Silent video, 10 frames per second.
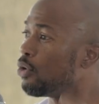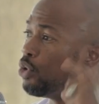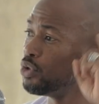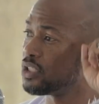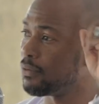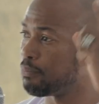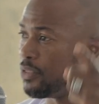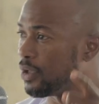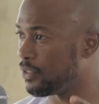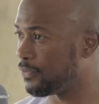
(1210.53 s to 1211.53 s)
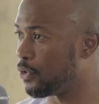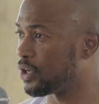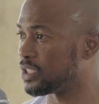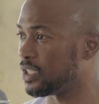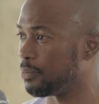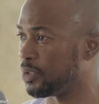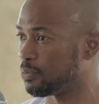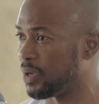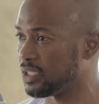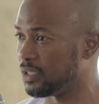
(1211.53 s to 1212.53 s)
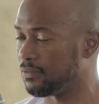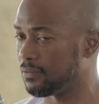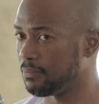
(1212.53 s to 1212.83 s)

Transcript: lose the, the, the focus and the perspective.